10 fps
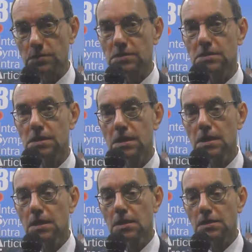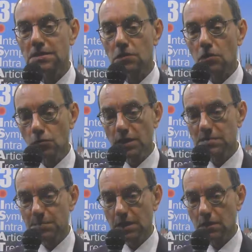is it's
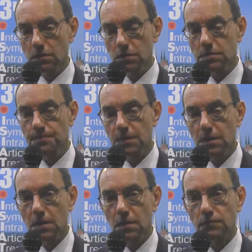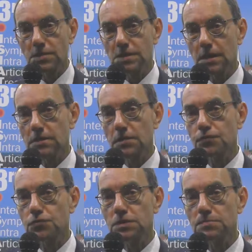always because this kind
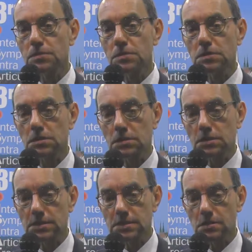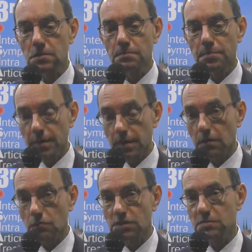of treatment is
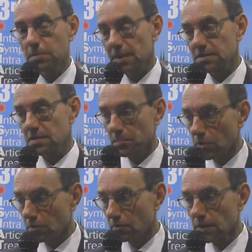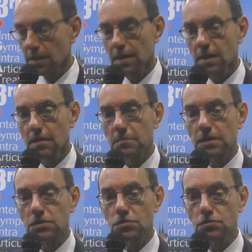compared with placebo,
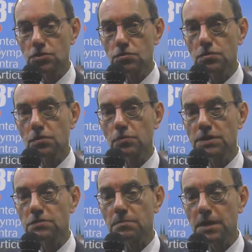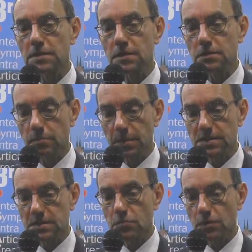but you should always remind that the
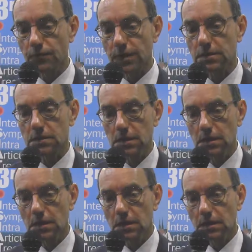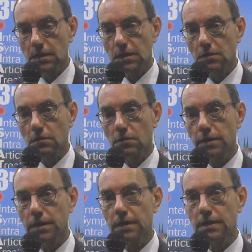placebo effect in
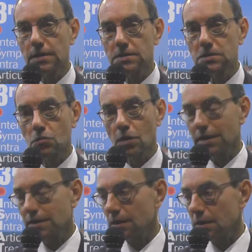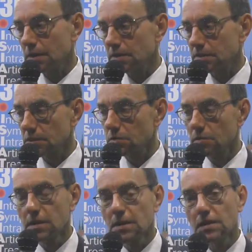OA it's quite high. So
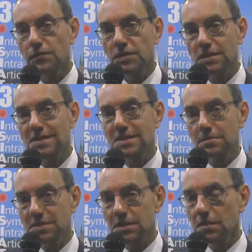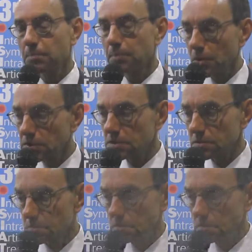this is something plus